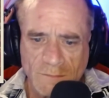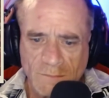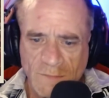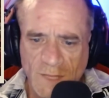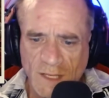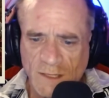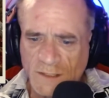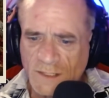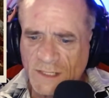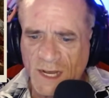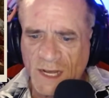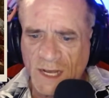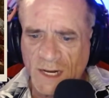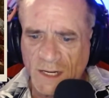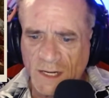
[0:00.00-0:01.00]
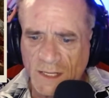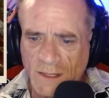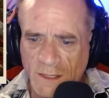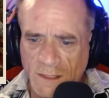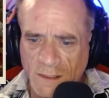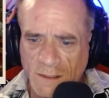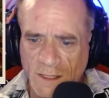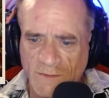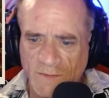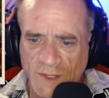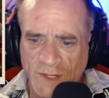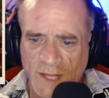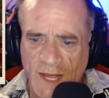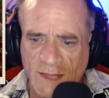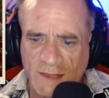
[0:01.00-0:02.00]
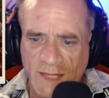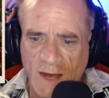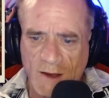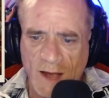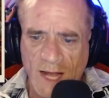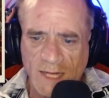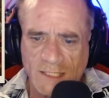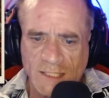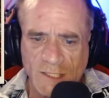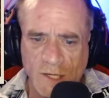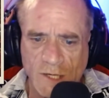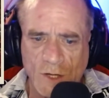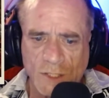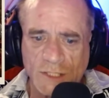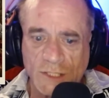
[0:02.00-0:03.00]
They'll say anything, even that thou hast lost